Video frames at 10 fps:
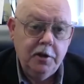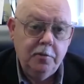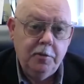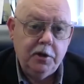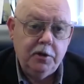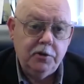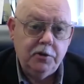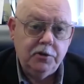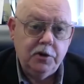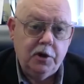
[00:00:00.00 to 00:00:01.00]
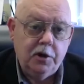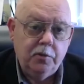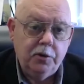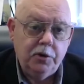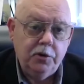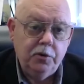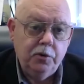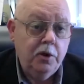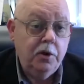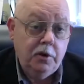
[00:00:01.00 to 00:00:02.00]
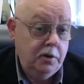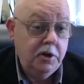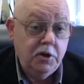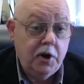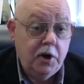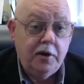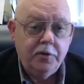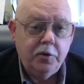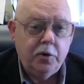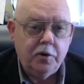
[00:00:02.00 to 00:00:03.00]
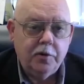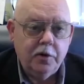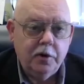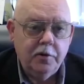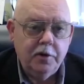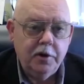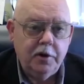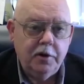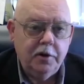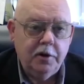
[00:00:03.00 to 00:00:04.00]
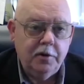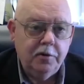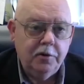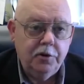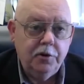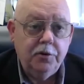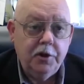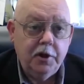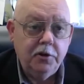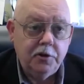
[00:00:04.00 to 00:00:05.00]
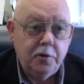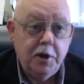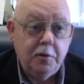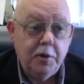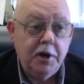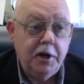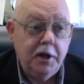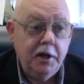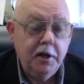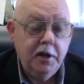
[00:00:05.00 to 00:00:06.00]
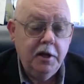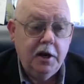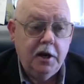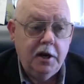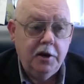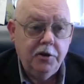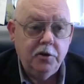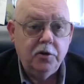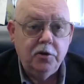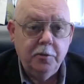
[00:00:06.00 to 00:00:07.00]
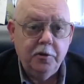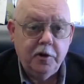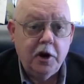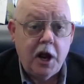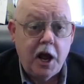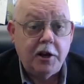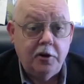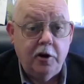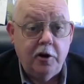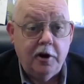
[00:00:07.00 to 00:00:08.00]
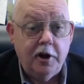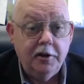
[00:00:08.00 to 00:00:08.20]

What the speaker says: Because when you have to work for a living and do things to make money, you learn to be very accurate, right?